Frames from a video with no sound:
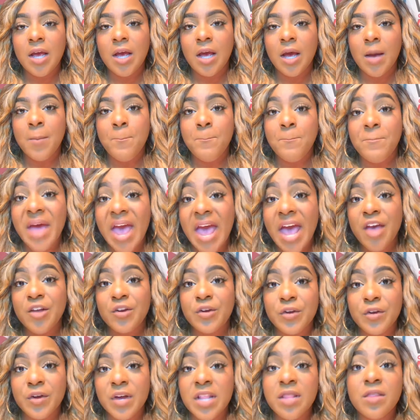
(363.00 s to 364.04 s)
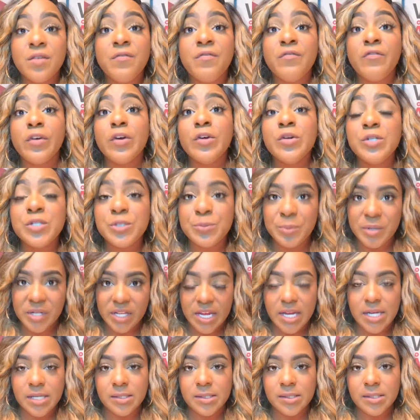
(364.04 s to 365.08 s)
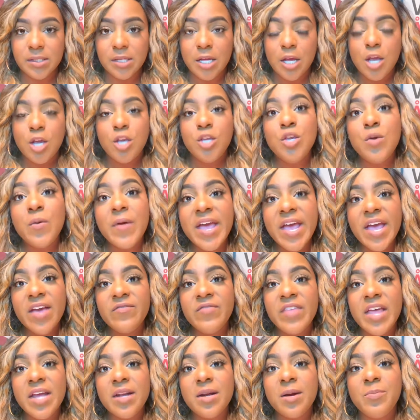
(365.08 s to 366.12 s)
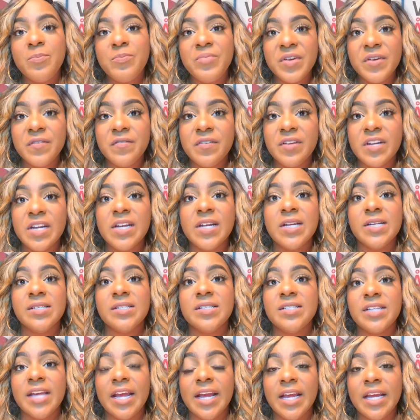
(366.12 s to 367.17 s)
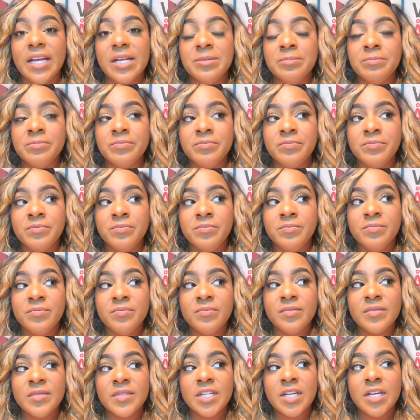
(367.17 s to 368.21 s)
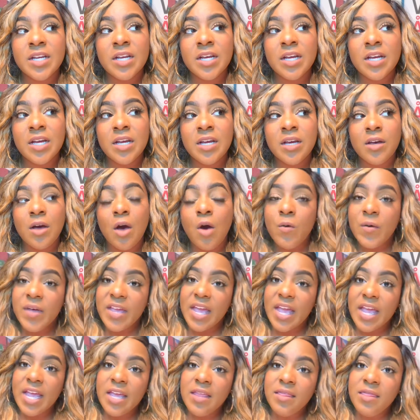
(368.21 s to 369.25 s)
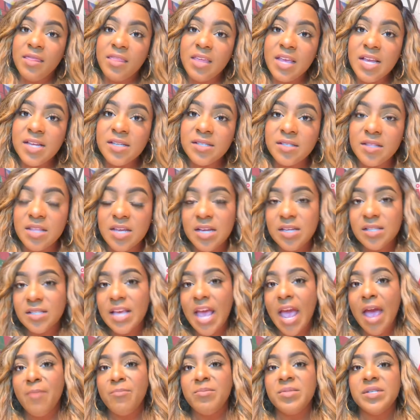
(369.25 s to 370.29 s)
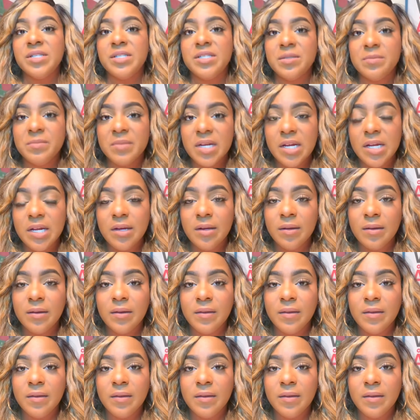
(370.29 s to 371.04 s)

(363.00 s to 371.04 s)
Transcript: matter in the first place, you have that epiphany in saying, okay, these things happened to me.